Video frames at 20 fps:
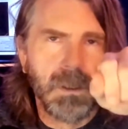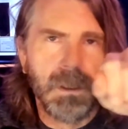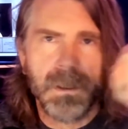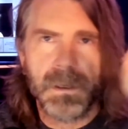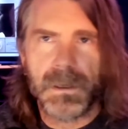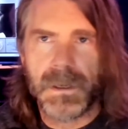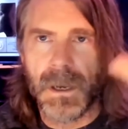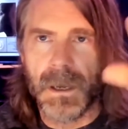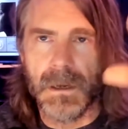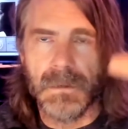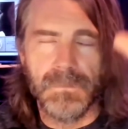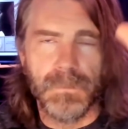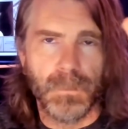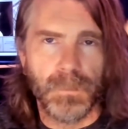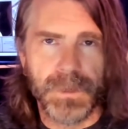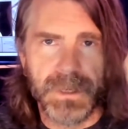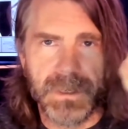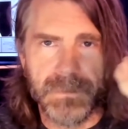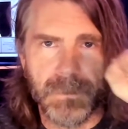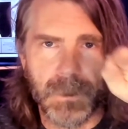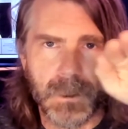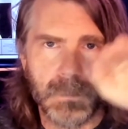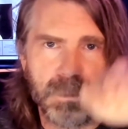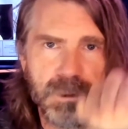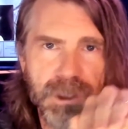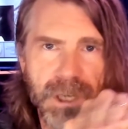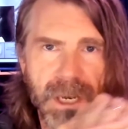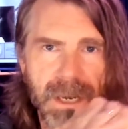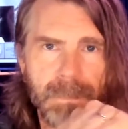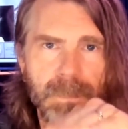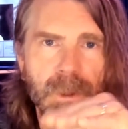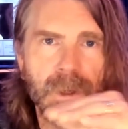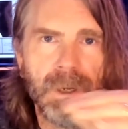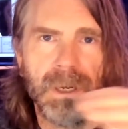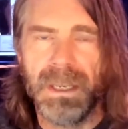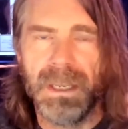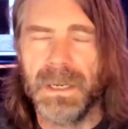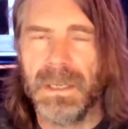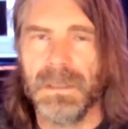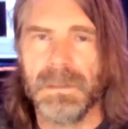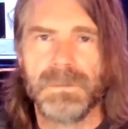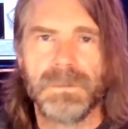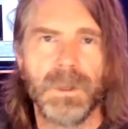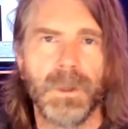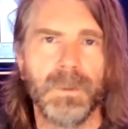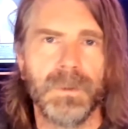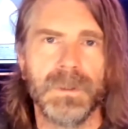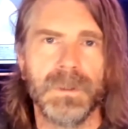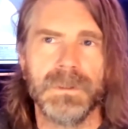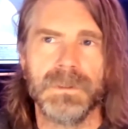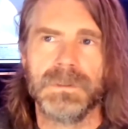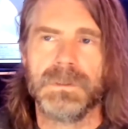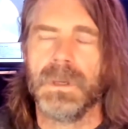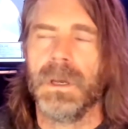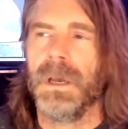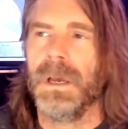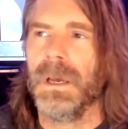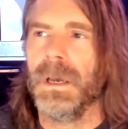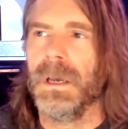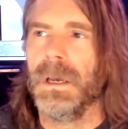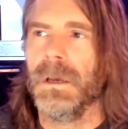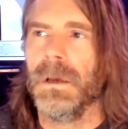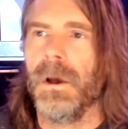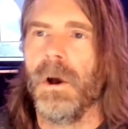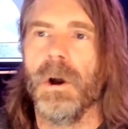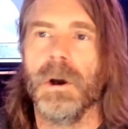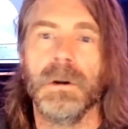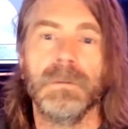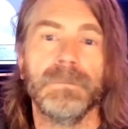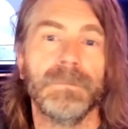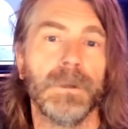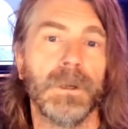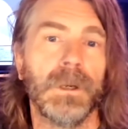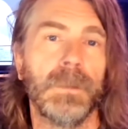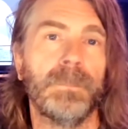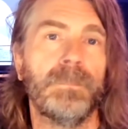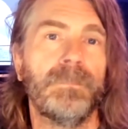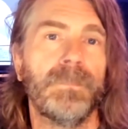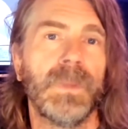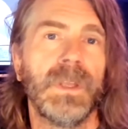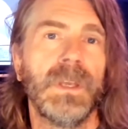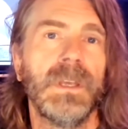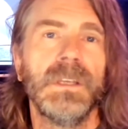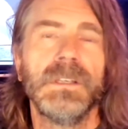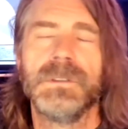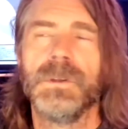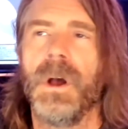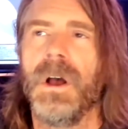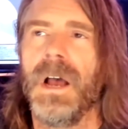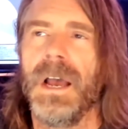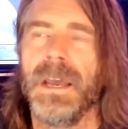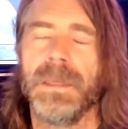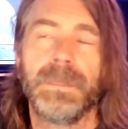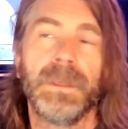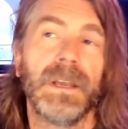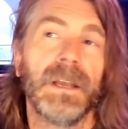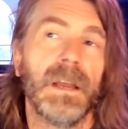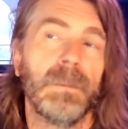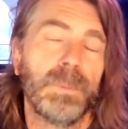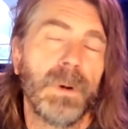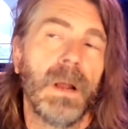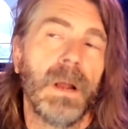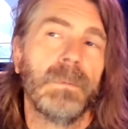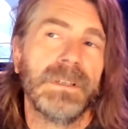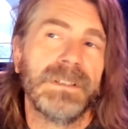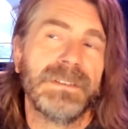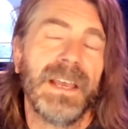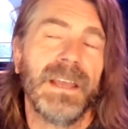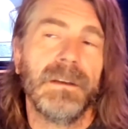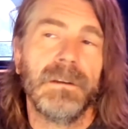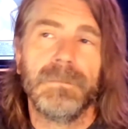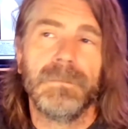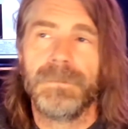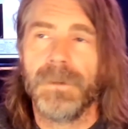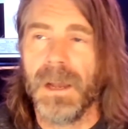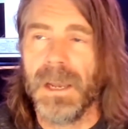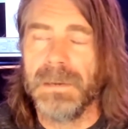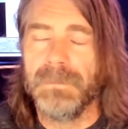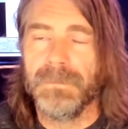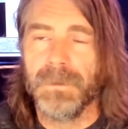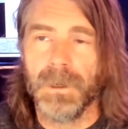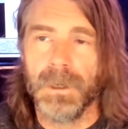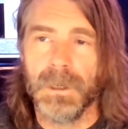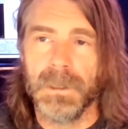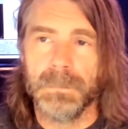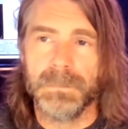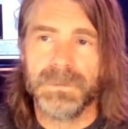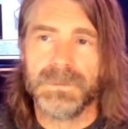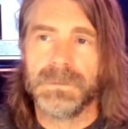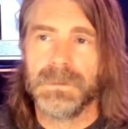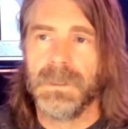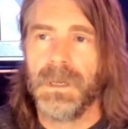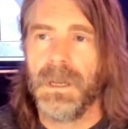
kind of a reverb shaper in it. So does R verb. So I think I probably tend to find verbs